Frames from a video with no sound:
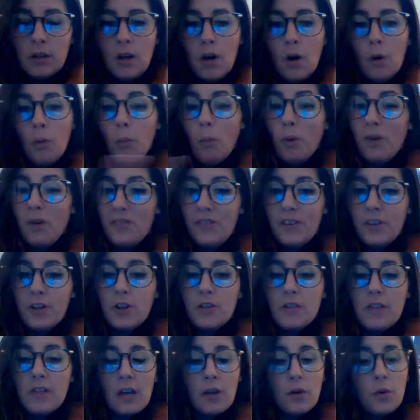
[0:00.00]
One finger,
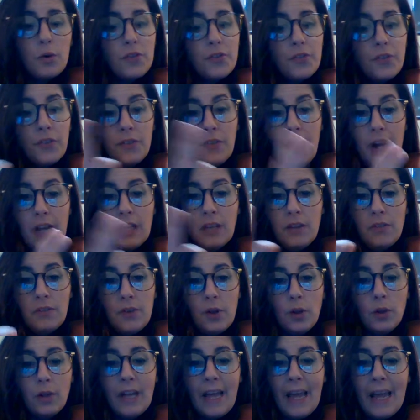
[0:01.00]
that goes for violin,
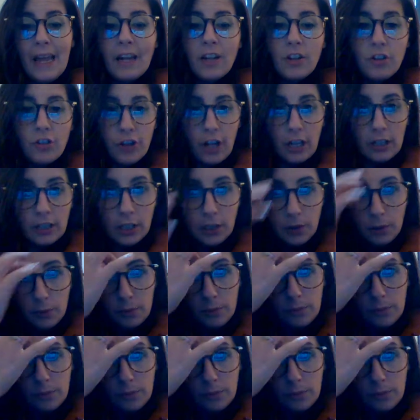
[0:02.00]
viola, and cello.